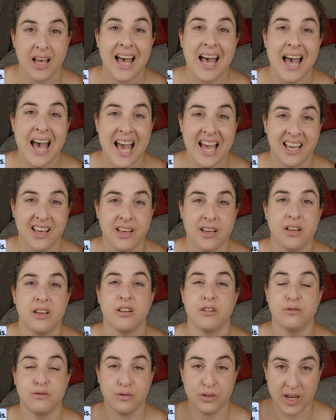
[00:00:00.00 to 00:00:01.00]
ek
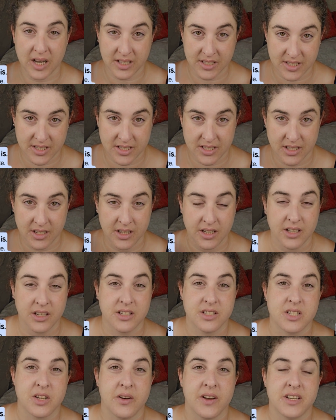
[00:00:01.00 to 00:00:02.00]
was.
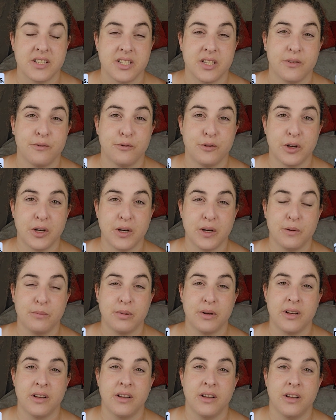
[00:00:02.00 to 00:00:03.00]
So it's the verb,
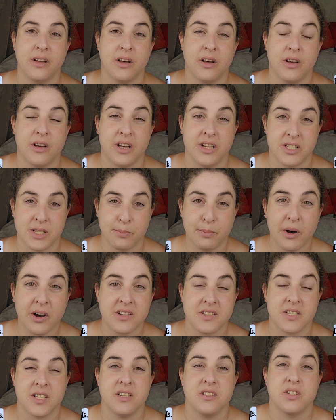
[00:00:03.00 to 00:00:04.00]
it's the
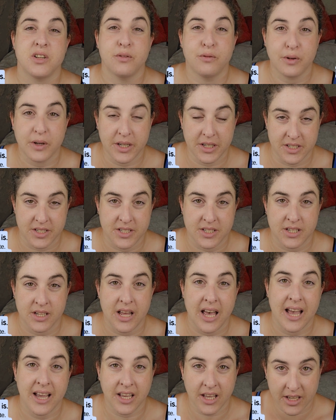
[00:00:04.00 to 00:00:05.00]
past tense of is.
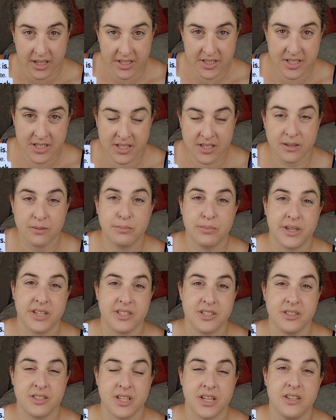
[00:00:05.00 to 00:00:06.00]
Ek is,
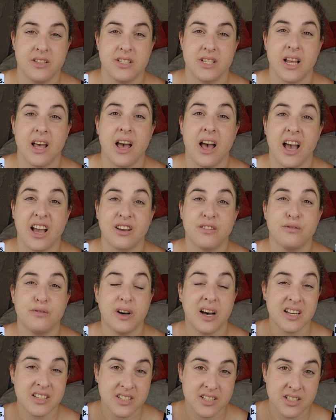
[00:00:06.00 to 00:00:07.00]
present tense, ek
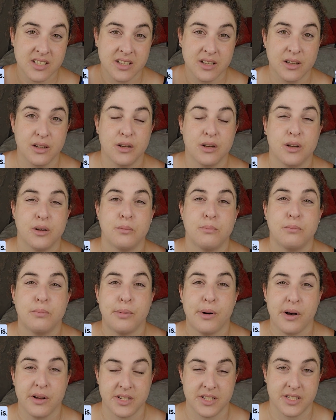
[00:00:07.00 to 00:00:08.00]
was,
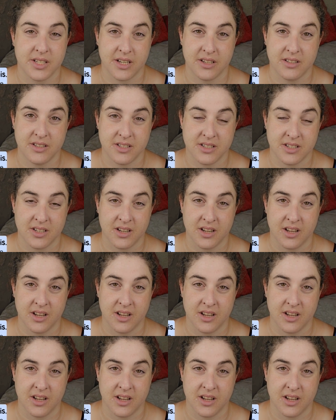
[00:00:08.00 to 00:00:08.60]
past tense.